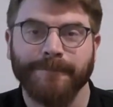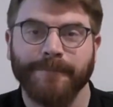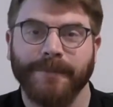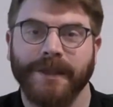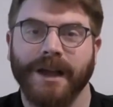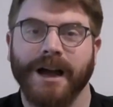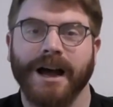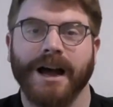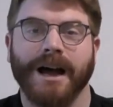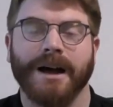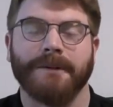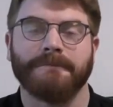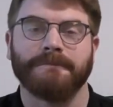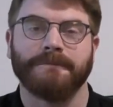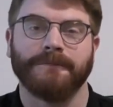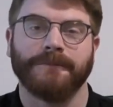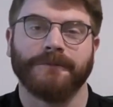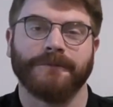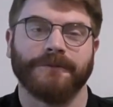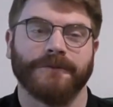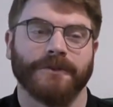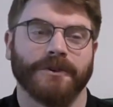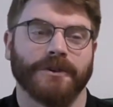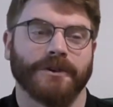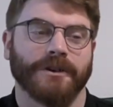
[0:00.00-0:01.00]

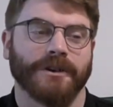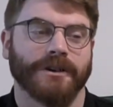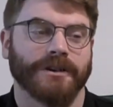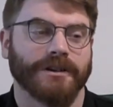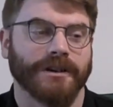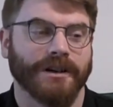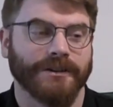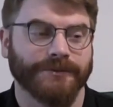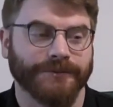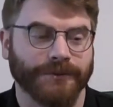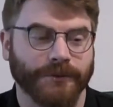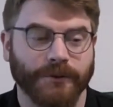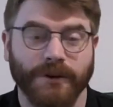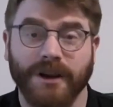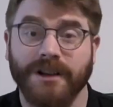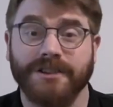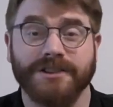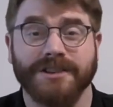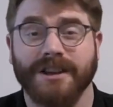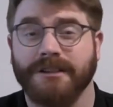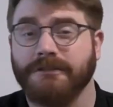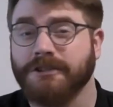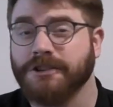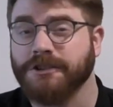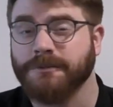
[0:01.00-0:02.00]
For
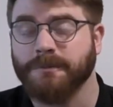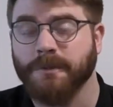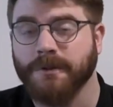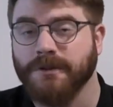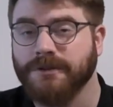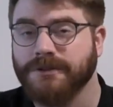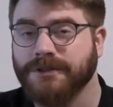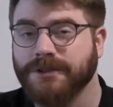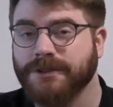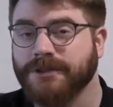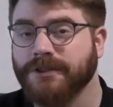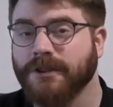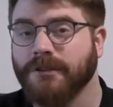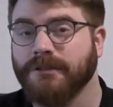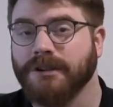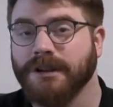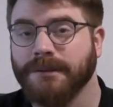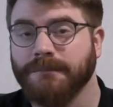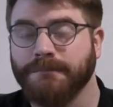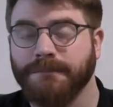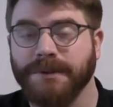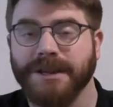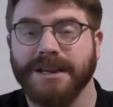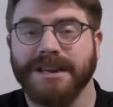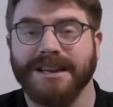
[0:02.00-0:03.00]
us, our experience has only
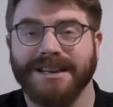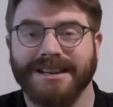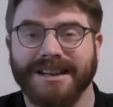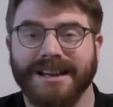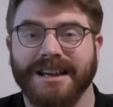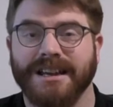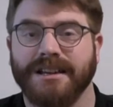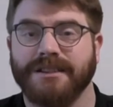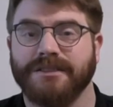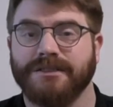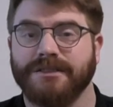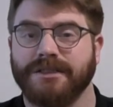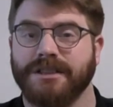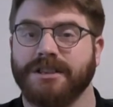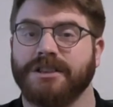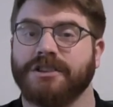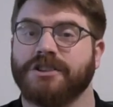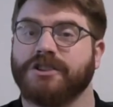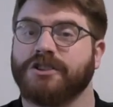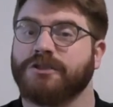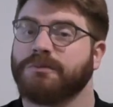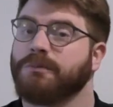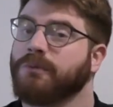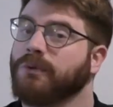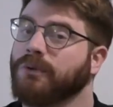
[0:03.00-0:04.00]
been in the
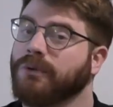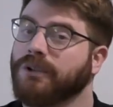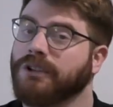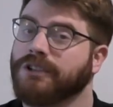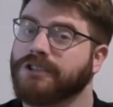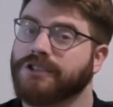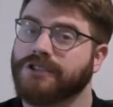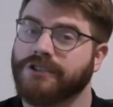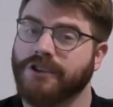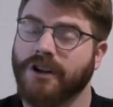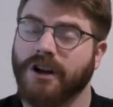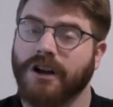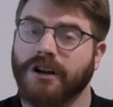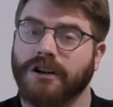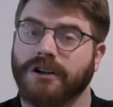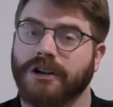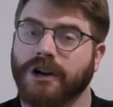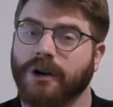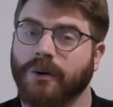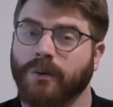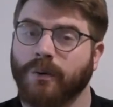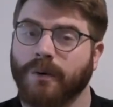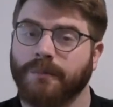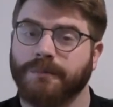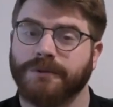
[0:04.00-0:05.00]
smaller style
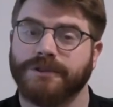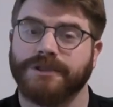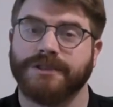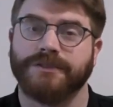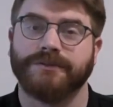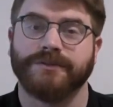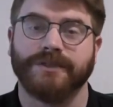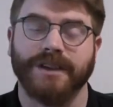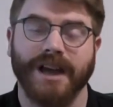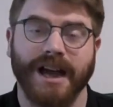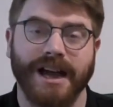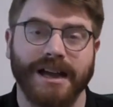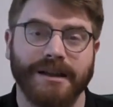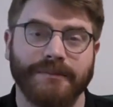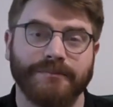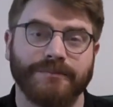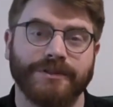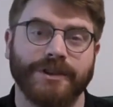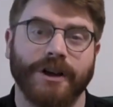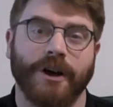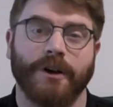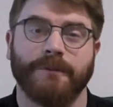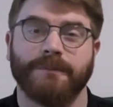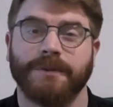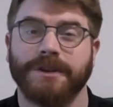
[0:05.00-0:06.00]
cooperative games.
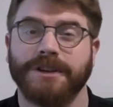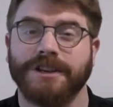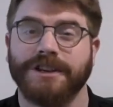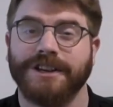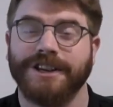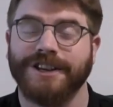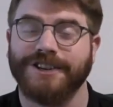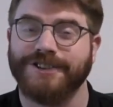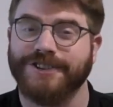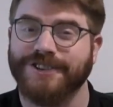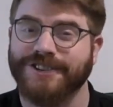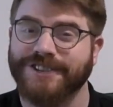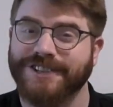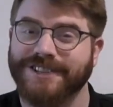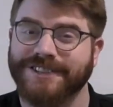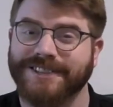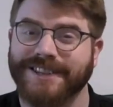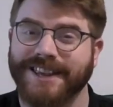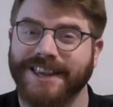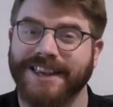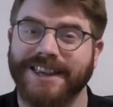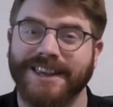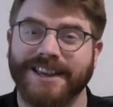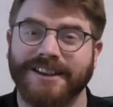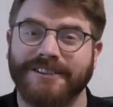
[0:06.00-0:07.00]
I'll be interested to
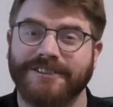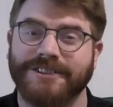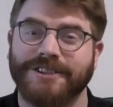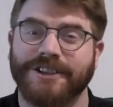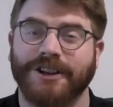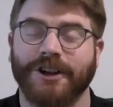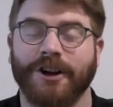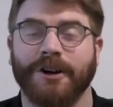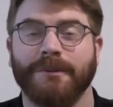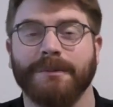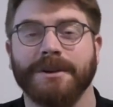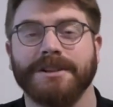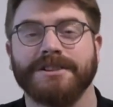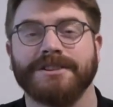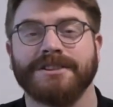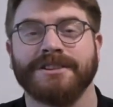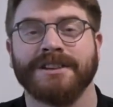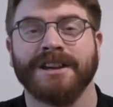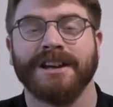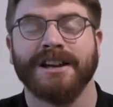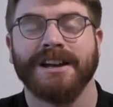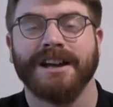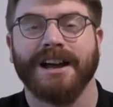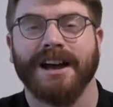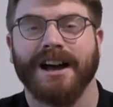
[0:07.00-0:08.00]
hear in the comments
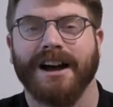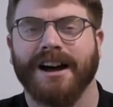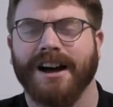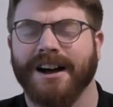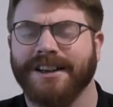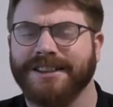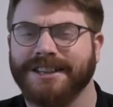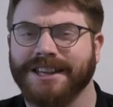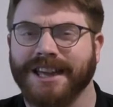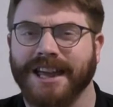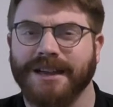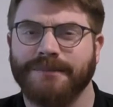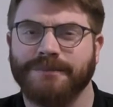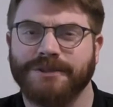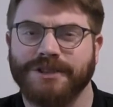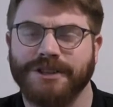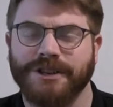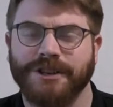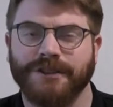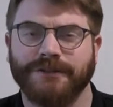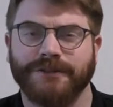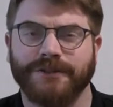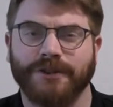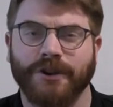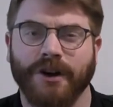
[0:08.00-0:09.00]
other games that
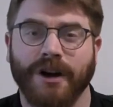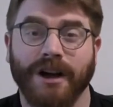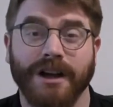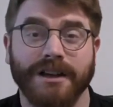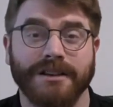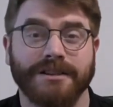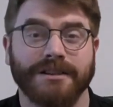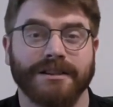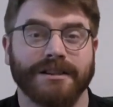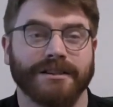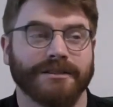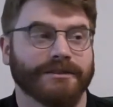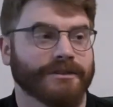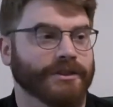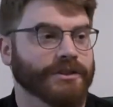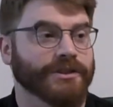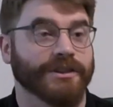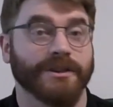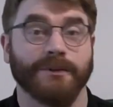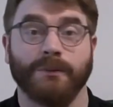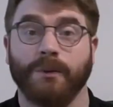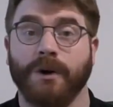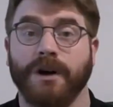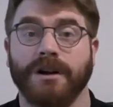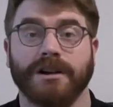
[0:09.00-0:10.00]
you've tried. Does
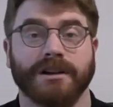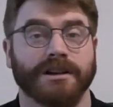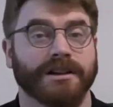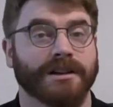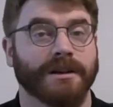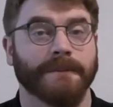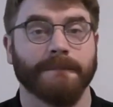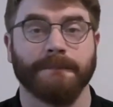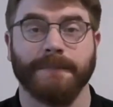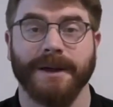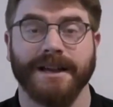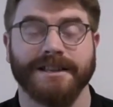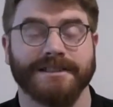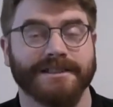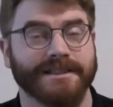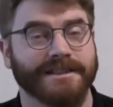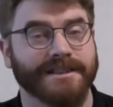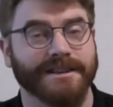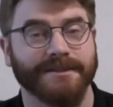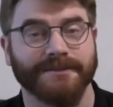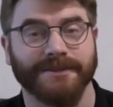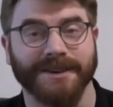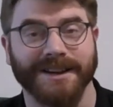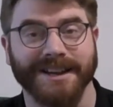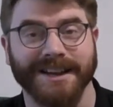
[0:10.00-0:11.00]
it work
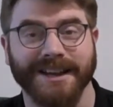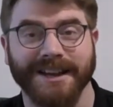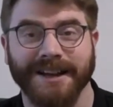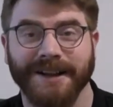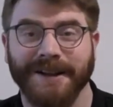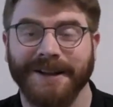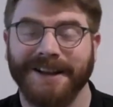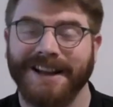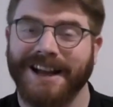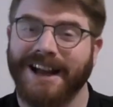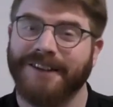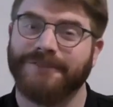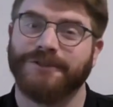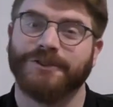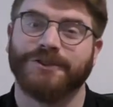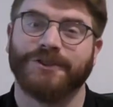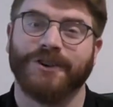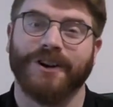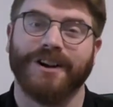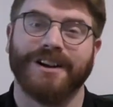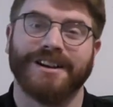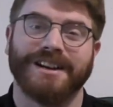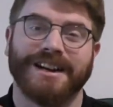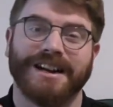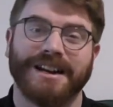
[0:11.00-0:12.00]
competitively? Have you
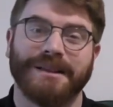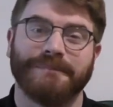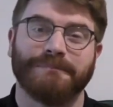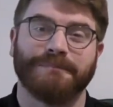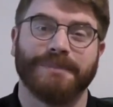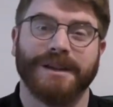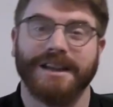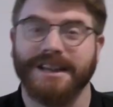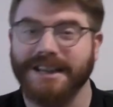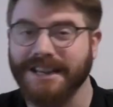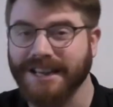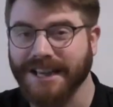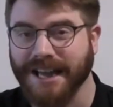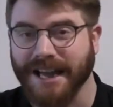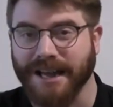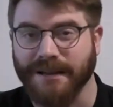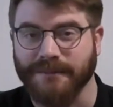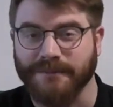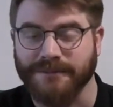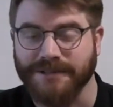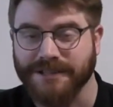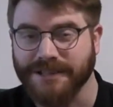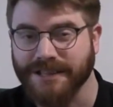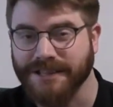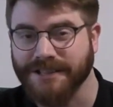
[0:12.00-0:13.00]
tried any bigger
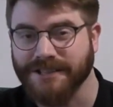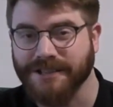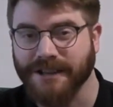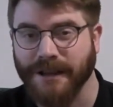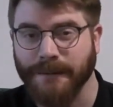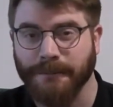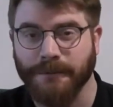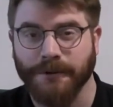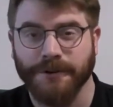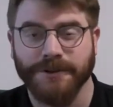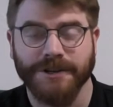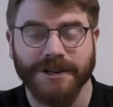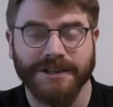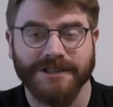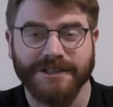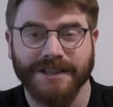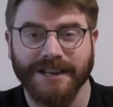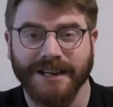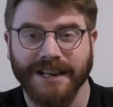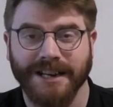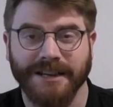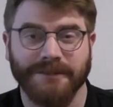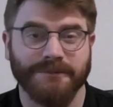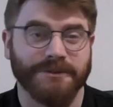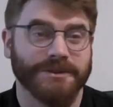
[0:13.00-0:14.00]
games, things like Project
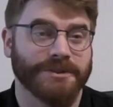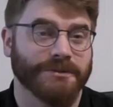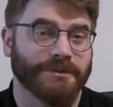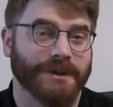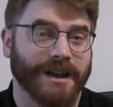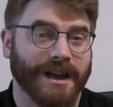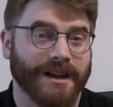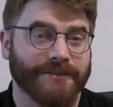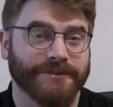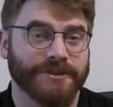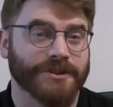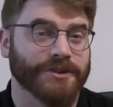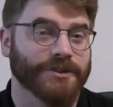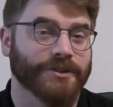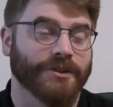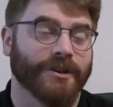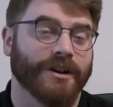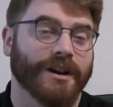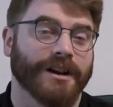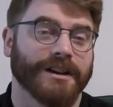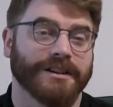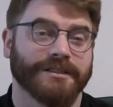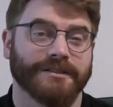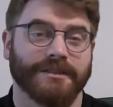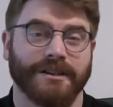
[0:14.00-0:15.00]
Elite, which we haven't
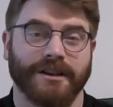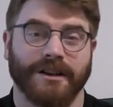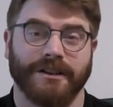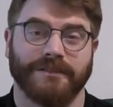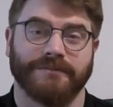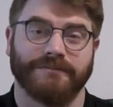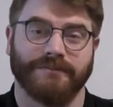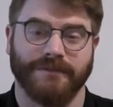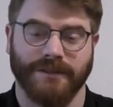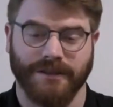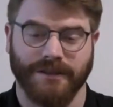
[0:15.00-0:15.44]
tried, a